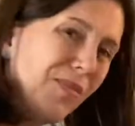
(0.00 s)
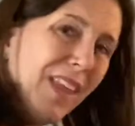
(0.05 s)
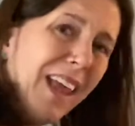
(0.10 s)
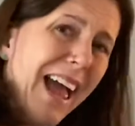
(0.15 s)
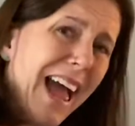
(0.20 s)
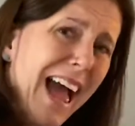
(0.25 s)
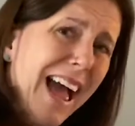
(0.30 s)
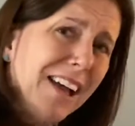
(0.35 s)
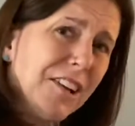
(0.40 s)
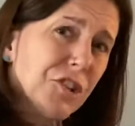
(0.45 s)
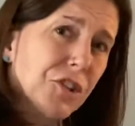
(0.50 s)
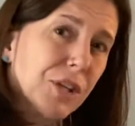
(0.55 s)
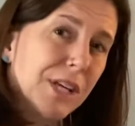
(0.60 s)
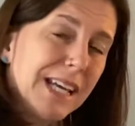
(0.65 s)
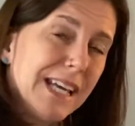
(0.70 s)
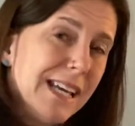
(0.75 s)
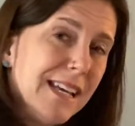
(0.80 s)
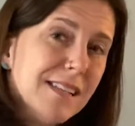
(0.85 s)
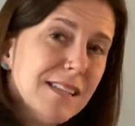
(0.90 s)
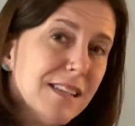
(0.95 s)
actually
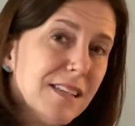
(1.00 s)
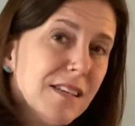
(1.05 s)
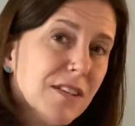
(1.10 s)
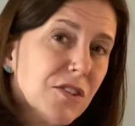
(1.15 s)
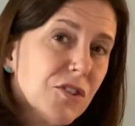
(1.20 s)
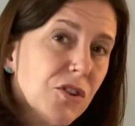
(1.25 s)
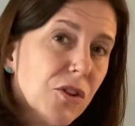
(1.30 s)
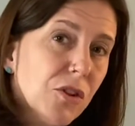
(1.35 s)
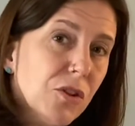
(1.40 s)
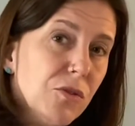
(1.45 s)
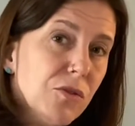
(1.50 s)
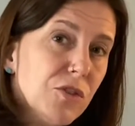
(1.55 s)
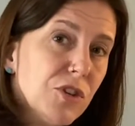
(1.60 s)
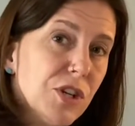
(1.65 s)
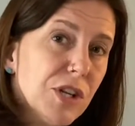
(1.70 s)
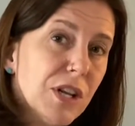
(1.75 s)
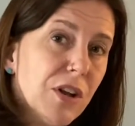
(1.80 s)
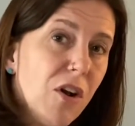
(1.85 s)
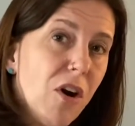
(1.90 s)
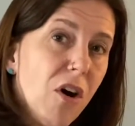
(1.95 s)
isn't a solution
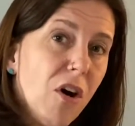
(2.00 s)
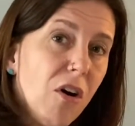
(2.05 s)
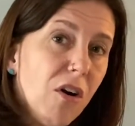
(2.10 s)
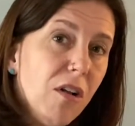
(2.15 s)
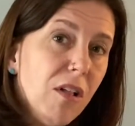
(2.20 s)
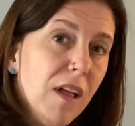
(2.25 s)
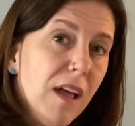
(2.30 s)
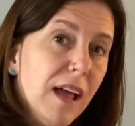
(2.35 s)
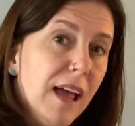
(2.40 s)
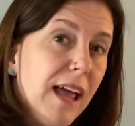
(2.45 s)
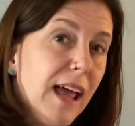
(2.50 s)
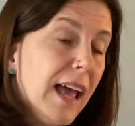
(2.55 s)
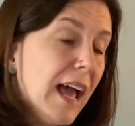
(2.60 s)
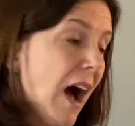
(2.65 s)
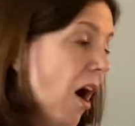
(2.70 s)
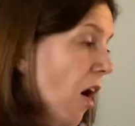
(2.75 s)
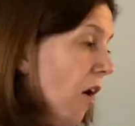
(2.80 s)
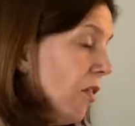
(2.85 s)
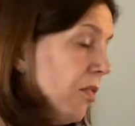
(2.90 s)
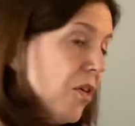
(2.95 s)
at all.
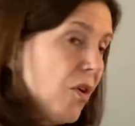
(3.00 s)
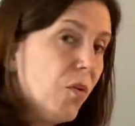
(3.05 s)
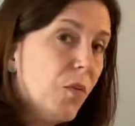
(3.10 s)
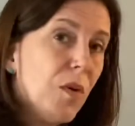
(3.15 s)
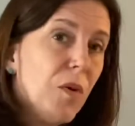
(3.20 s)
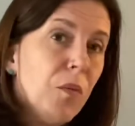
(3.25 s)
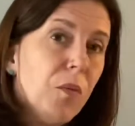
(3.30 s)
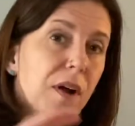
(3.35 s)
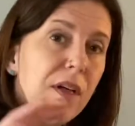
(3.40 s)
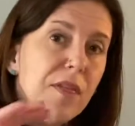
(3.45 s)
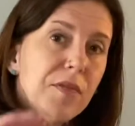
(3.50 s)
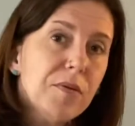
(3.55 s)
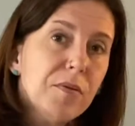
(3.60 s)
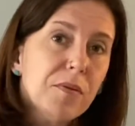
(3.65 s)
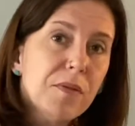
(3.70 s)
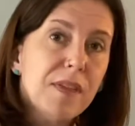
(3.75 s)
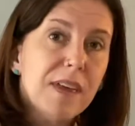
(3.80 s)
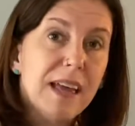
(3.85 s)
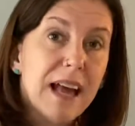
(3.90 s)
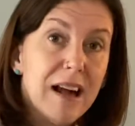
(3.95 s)
Although we went through
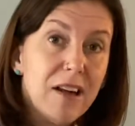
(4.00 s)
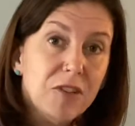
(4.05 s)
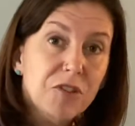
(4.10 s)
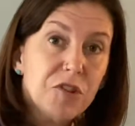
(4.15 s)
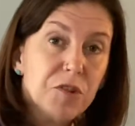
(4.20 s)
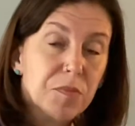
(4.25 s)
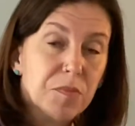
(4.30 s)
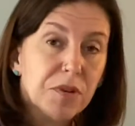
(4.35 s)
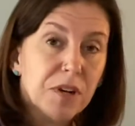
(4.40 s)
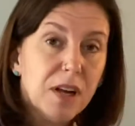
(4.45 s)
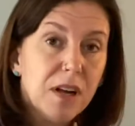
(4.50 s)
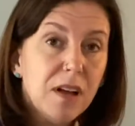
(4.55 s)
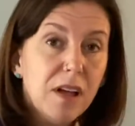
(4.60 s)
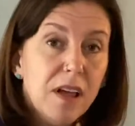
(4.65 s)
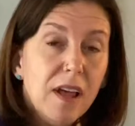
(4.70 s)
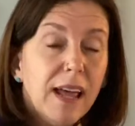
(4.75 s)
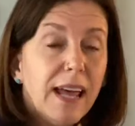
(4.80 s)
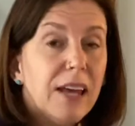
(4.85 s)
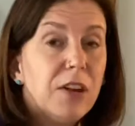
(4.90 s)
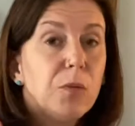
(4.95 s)
the algebra
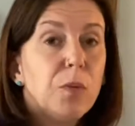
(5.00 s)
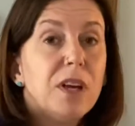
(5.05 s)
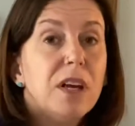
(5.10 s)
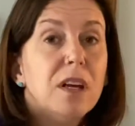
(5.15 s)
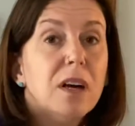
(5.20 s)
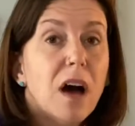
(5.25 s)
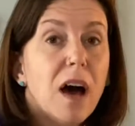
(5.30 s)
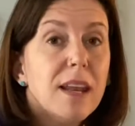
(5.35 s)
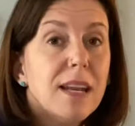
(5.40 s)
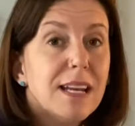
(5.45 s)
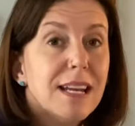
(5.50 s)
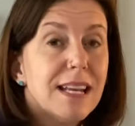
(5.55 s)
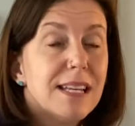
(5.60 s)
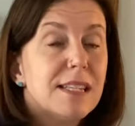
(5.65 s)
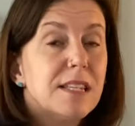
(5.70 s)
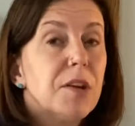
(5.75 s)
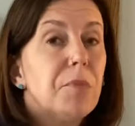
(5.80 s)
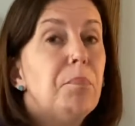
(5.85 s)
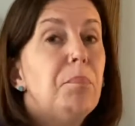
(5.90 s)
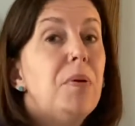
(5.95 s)
and we got it as
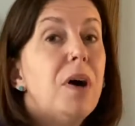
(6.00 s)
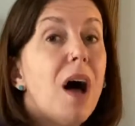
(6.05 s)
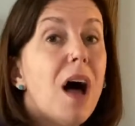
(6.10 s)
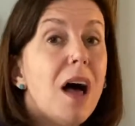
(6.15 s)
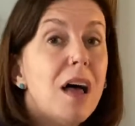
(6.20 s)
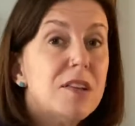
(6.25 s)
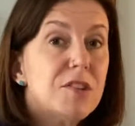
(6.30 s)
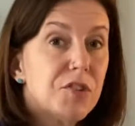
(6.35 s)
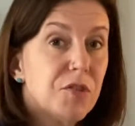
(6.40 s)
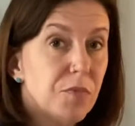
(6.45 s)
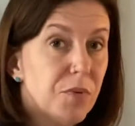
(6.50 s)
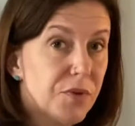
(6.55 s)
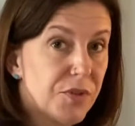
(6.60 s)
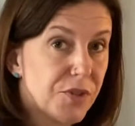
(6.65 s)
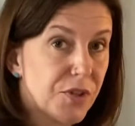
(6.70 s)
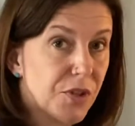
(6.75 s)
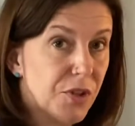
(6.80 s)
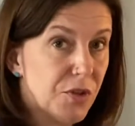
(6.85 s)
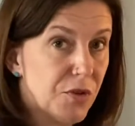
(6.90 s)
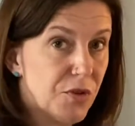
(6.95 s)
a possible
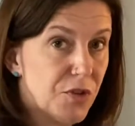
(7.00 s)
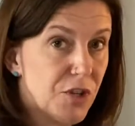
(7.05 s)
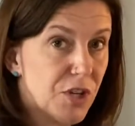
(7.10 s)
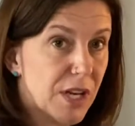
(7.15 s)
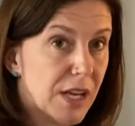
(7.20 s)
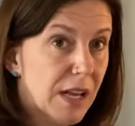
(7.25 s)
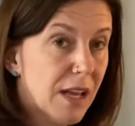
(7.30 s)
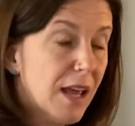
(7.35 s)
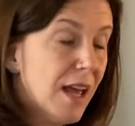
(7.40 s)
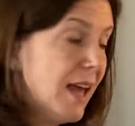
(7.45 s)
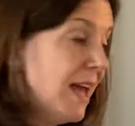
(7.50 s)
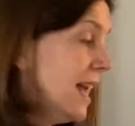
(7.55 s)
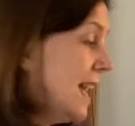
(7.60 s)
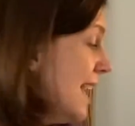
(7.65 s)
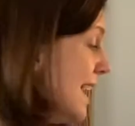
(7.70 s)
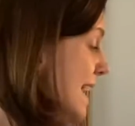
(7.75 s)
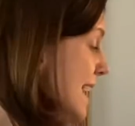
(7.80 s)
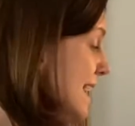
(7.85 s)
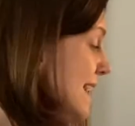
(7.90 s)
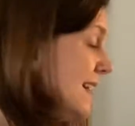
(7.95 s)
solution,
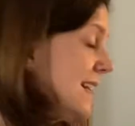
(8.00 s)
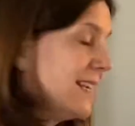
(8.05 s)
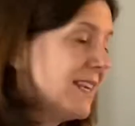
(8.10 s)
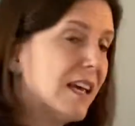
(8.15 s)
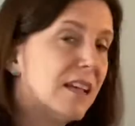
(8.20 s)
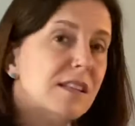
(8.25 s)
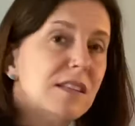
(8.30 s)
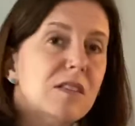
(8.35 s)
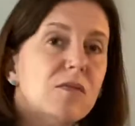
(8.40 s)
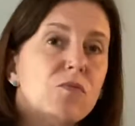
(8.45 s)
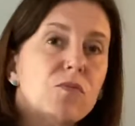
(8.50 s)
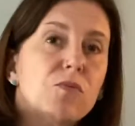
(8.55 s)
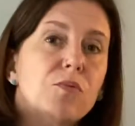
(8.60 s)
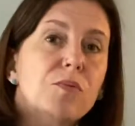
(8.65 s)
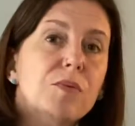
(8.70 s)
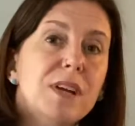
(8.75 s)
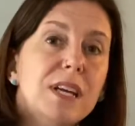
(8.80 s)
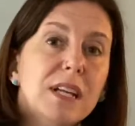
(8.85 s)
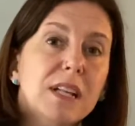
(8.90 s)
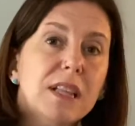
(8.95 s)
it doesn't
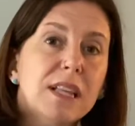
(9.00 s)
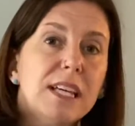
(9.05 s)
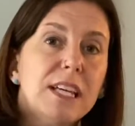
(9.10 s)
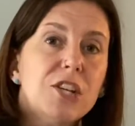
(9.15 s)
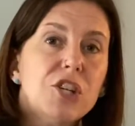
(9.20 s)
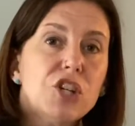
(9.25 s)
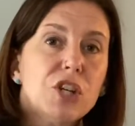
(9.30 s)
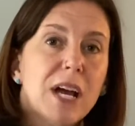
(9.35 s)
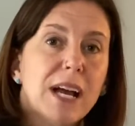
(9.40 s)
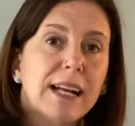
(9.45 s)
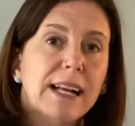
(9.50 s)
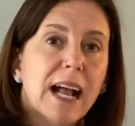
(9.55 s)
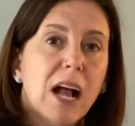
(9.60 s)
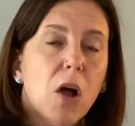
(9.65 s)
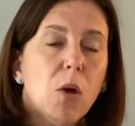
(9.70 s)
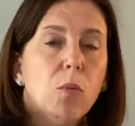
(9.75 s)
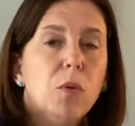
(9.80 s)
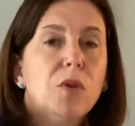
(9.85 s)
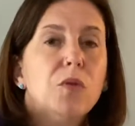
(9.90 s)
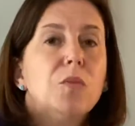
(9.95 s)
really check
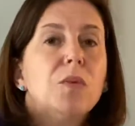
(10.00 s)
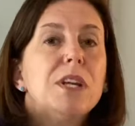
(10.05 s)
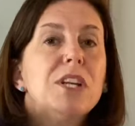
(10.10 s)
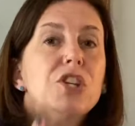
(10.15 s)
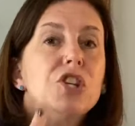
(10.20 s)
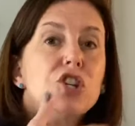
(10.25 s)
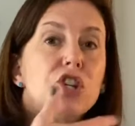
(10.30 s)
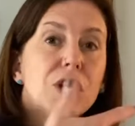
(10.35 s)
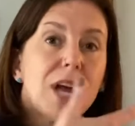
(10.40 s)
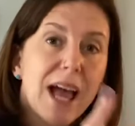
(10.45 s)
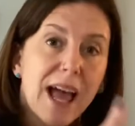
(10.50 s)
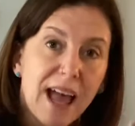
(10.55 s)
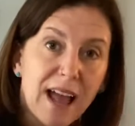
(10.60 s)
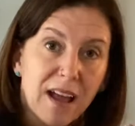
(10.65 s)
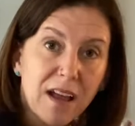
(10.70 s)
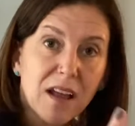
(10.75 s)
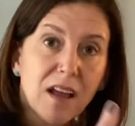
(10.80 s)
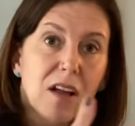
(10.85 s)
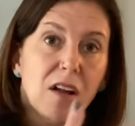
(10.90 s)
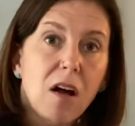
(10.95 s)
out when we
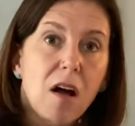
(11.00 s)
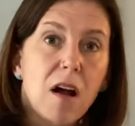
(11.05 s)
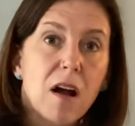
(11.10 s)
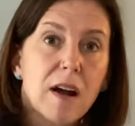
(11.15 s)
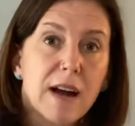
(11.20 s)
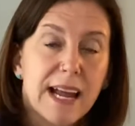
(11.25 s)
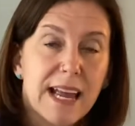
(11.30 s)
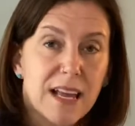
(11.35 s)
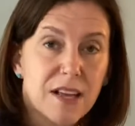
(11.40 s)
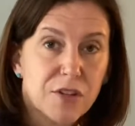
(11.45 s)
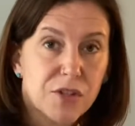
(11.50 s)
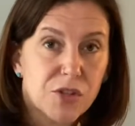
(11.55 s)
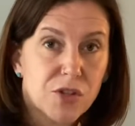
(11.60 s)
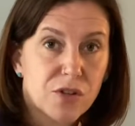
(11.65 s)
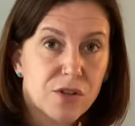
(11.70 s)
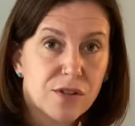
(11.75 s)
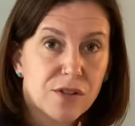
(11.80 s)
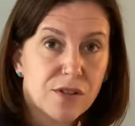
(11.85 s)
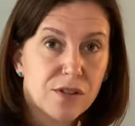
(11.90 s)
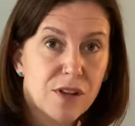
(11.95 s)
check our
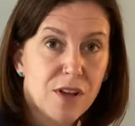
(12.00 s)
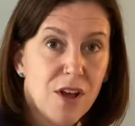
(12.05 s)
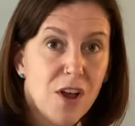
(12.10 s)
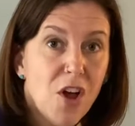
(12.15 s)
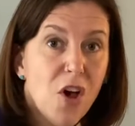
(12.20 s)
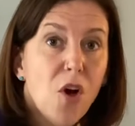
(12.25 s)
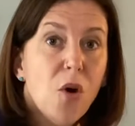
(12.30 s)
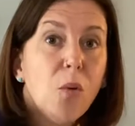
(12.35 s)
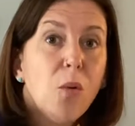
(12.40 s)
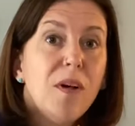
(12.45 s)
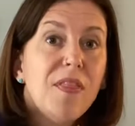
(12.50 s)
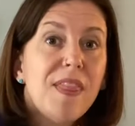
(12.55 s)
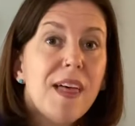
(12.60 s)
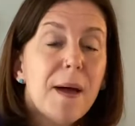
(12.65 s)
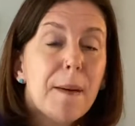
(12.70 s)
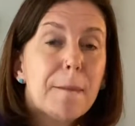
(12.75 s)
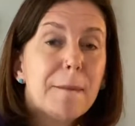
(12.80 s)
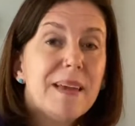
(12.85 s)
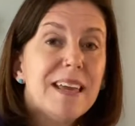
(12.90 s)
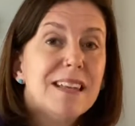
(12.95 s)
answers. What
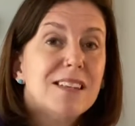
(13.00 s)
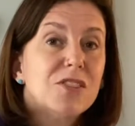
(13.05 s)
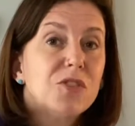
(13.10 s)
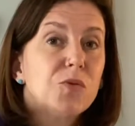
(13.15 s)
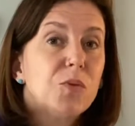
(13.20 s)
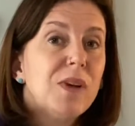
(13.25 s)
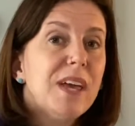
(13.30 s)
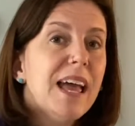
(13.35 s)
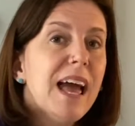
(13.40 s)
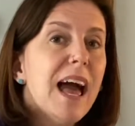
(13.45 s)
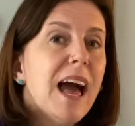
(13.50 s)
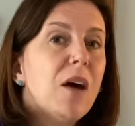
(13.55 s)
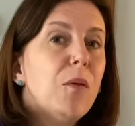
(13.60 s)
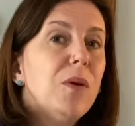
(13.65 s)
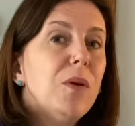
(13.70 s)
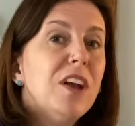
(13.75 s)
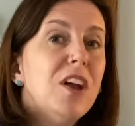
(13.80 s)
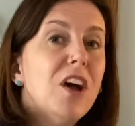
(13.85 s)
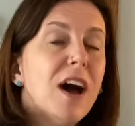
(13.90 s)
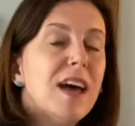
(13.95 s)
that means is
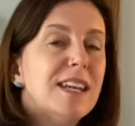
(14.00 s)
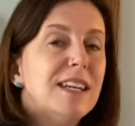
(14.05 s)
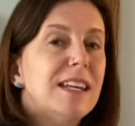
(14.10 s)
we got an